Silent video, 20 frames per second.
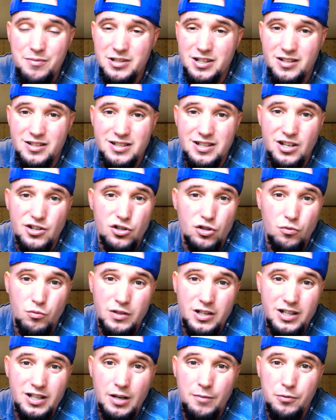It's going to set your
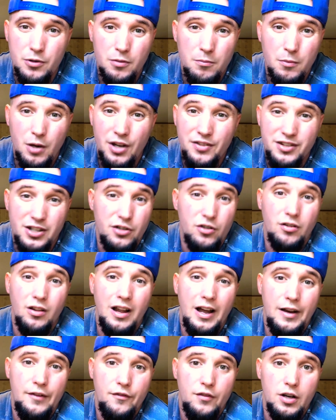week up, your month, and your
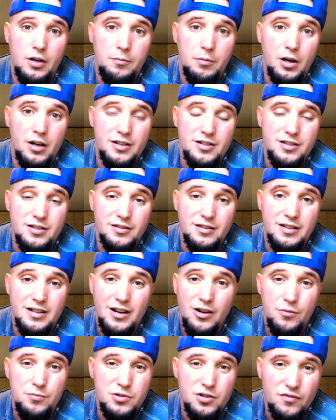life up. Honestly, it
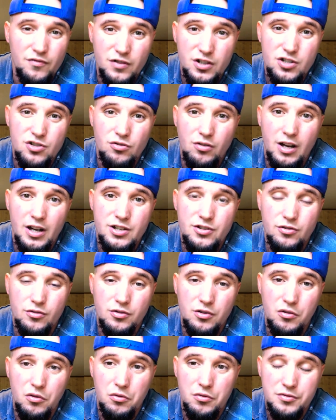helps you visualize your
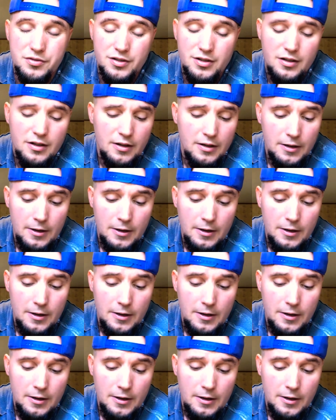goals.